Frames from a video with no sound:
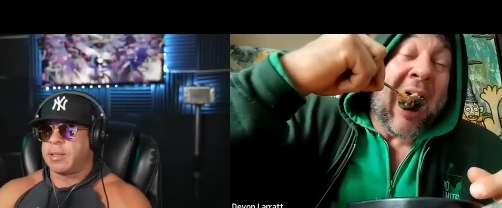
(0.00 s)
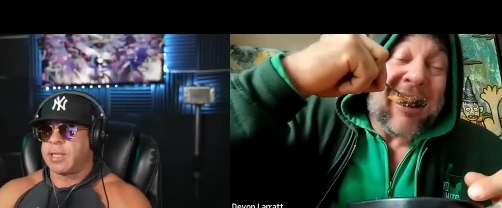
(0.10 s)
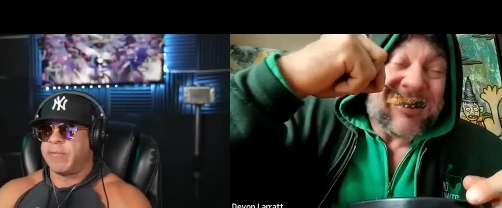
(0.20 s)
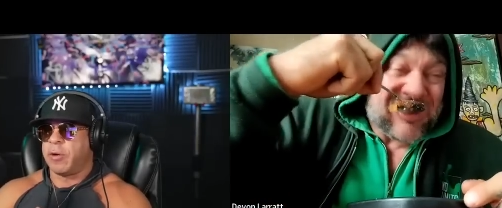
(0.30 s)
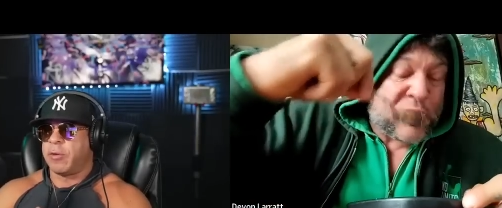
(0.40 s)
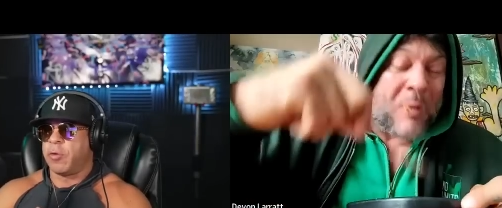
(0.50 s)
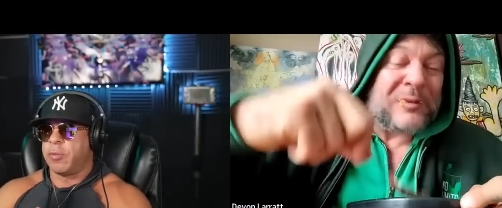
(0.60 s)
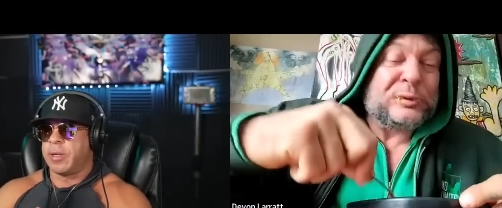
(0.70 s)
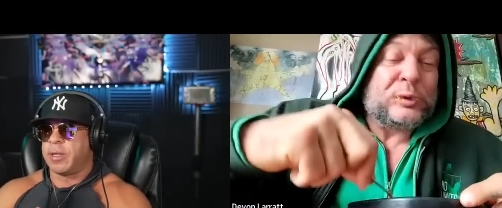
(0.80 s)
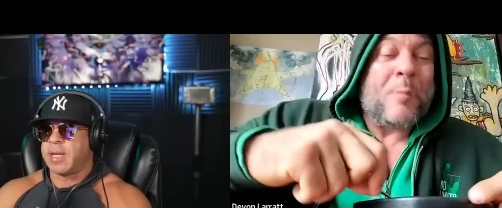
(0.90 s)
Speaker 1: I've heard
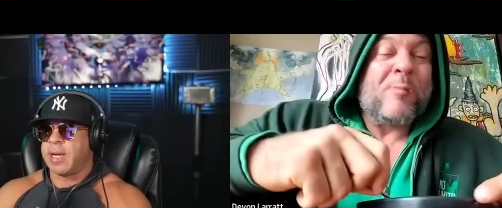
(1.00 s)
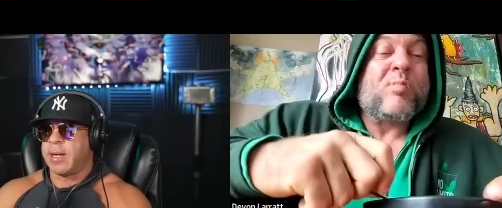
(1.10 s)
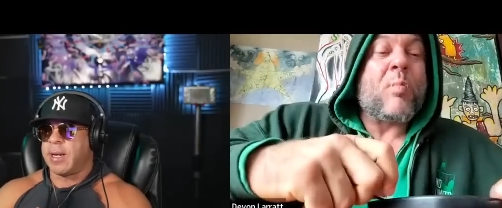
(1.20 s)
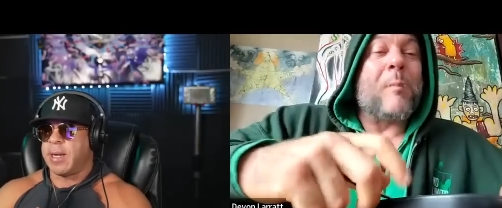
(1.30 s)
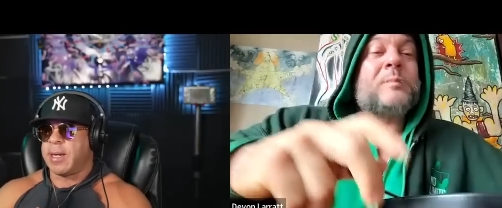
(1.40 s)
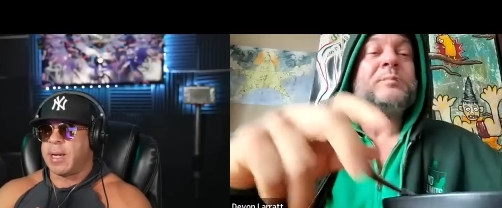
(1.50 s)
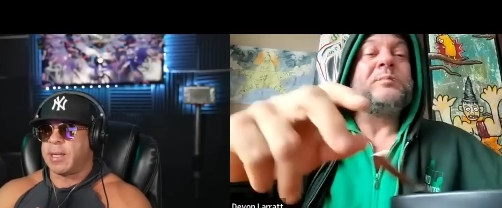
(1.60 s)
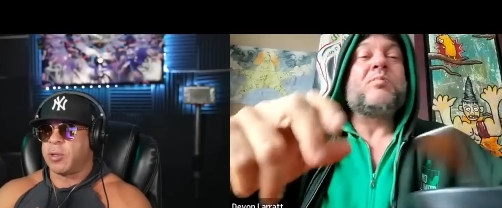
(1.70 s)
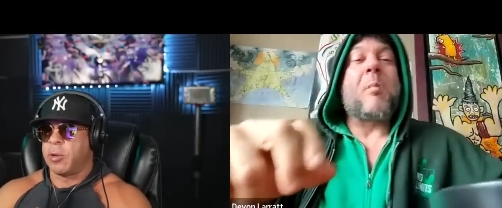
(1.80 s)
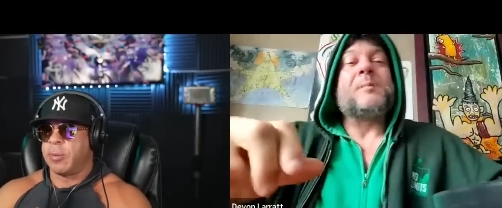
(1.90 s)
rumors that uh, in
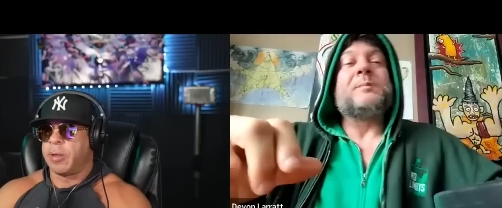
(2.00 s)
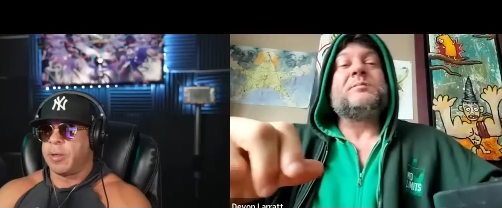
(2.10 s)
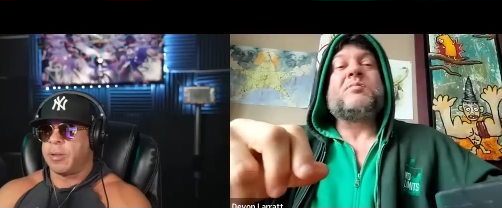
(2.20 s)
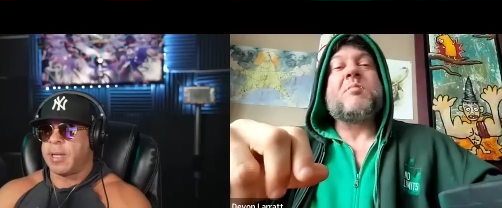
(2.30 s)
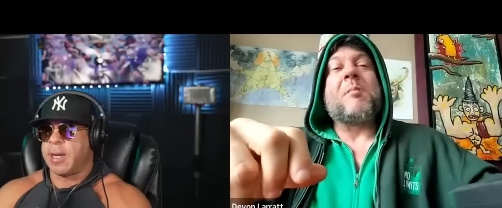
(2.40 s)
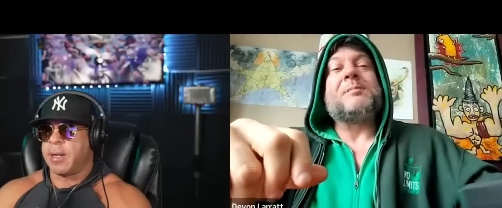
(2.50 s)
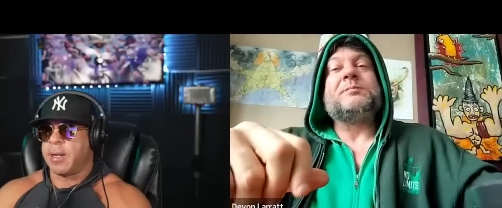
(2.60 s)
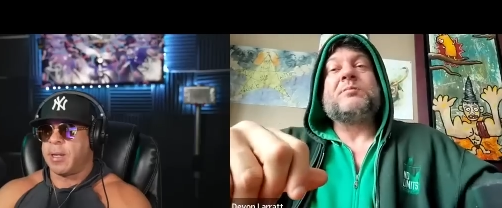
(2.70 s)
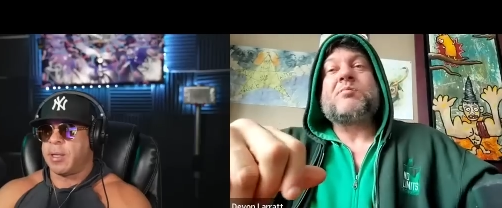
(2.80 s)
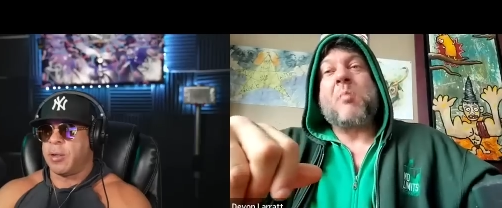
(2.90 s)
October that
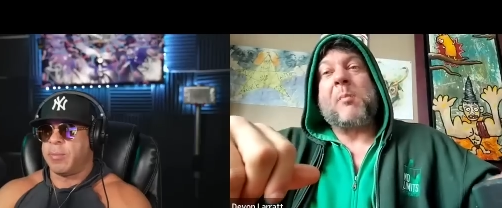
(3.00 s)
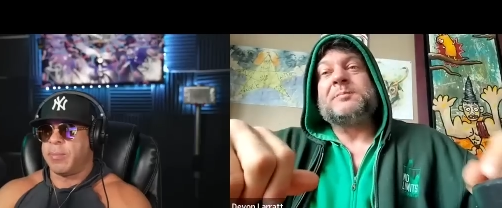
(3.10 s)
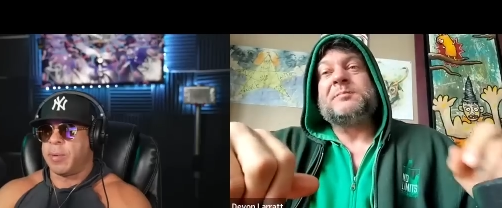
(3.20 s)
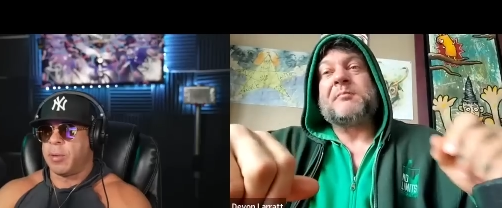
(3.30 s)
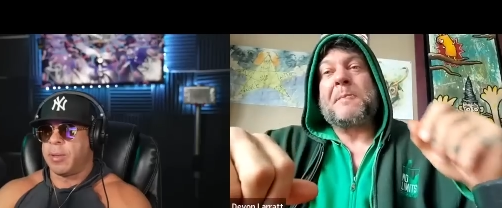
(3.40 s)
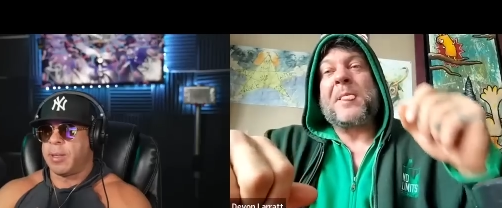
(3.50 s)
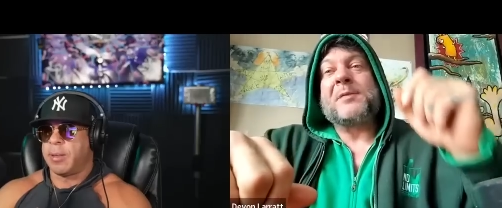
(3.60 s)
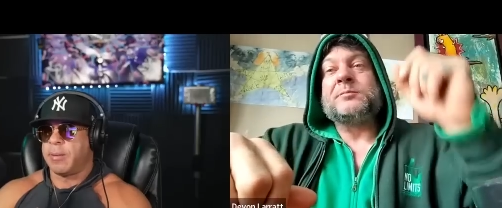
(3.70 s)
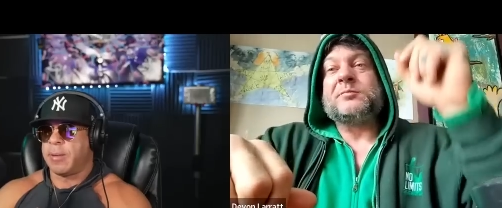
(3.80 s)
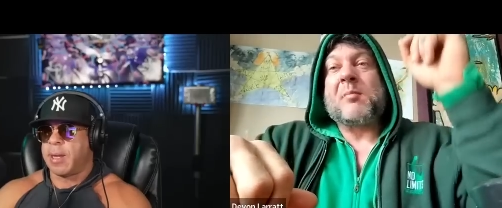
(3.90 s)
uh, you'll be
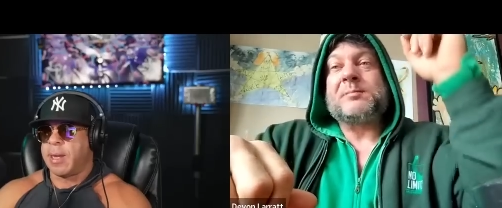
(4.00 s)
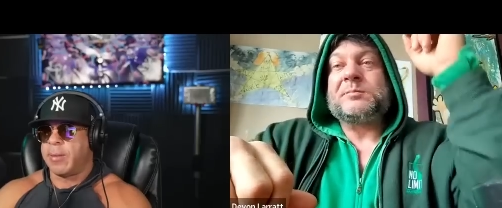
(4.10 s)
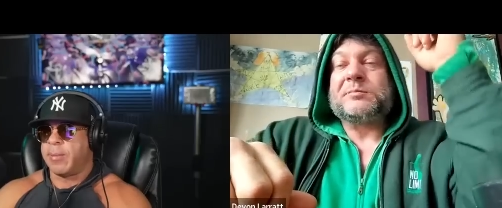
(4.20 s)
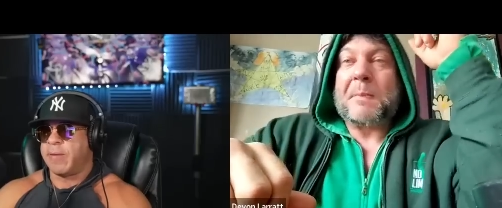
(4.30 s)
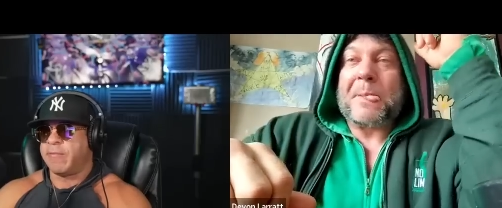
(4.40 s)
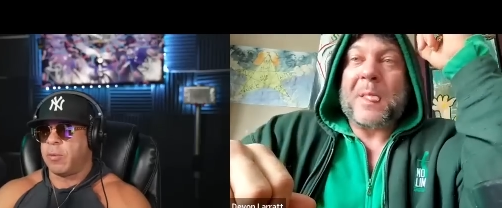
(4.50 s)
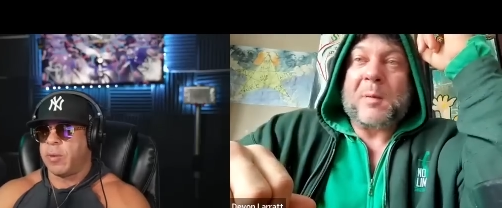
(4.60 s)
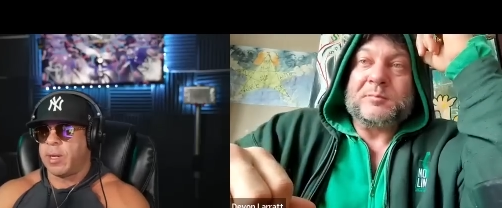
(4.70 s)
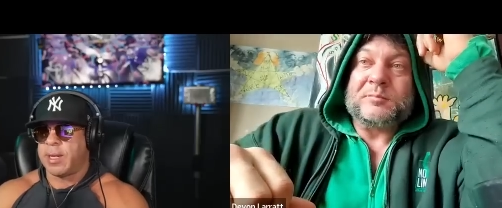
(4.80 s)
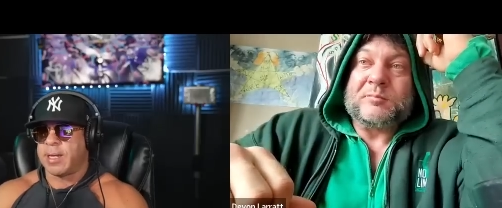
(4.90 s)
pulling him if you
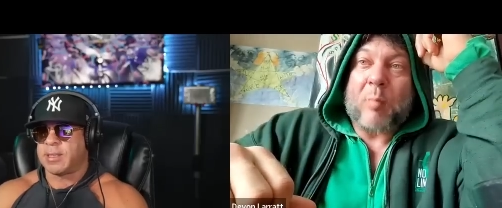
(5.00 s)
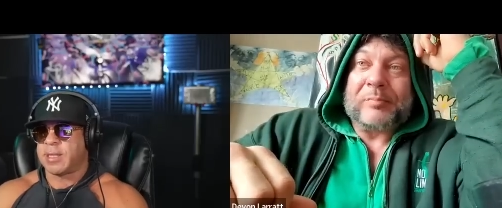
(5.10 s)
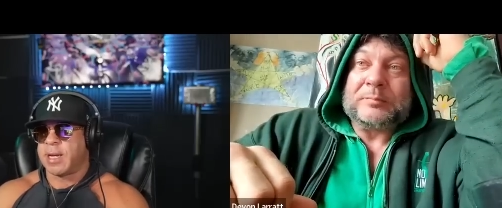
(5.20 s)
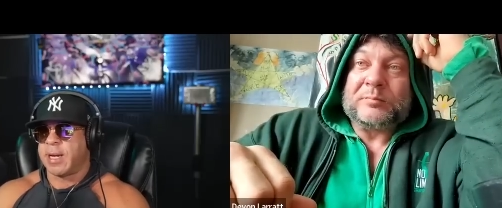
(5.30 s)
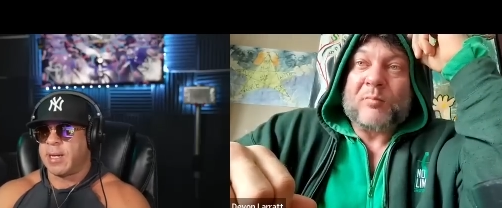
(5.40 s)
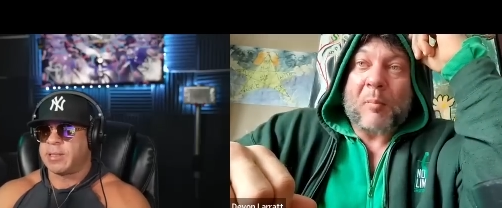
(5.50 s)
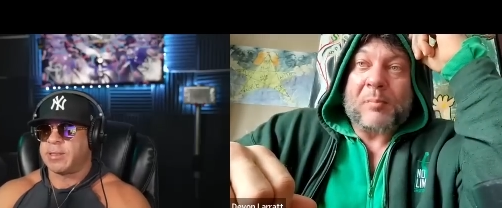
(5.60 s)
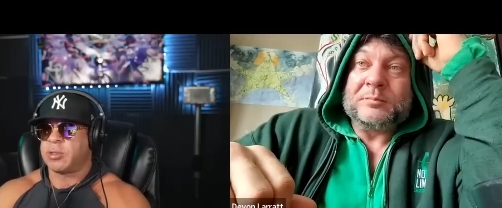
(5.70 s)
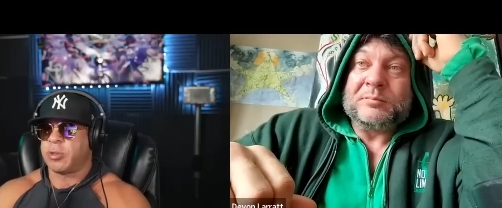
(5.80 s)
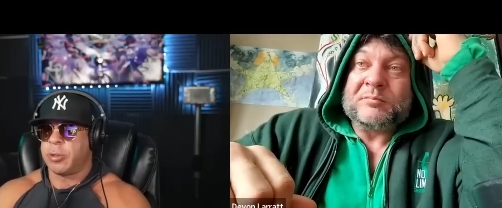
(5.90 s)
win against Genadi. Is
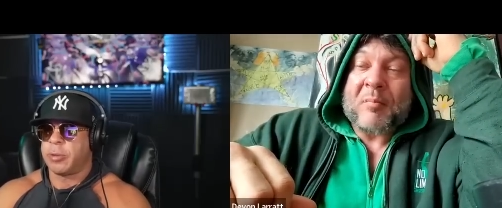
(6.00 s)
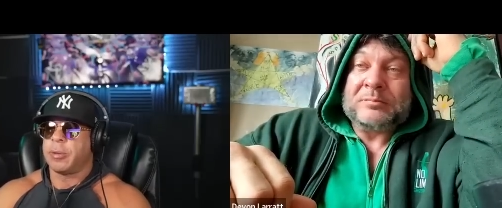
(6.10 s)
this true?